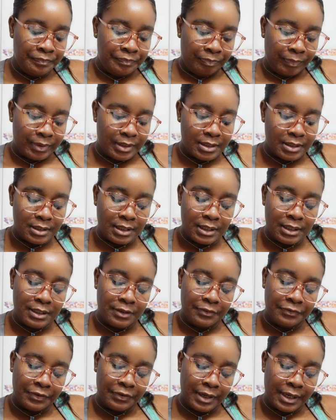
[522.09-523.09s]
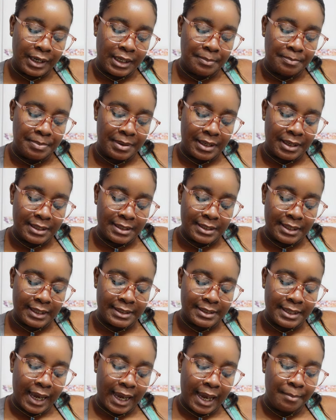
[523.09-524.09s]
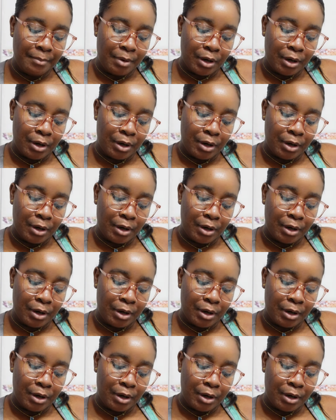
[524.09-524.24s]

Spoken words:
This is the Divine Basic Tank